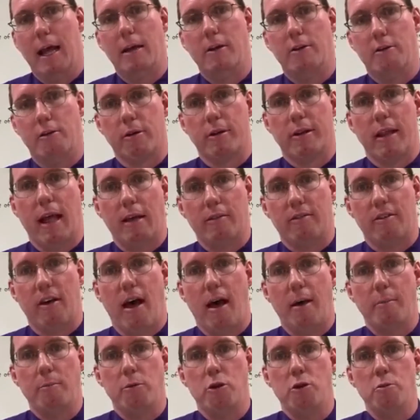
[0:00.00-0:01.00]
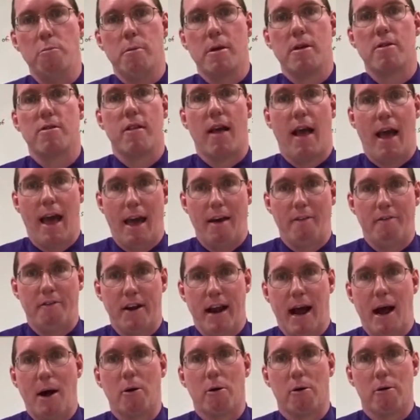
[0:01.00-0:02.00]
and during that time you missed a half an
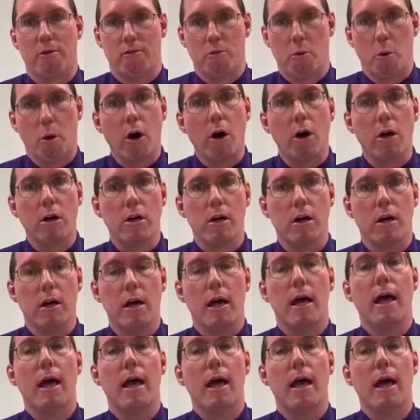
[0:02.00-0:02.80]
hour of work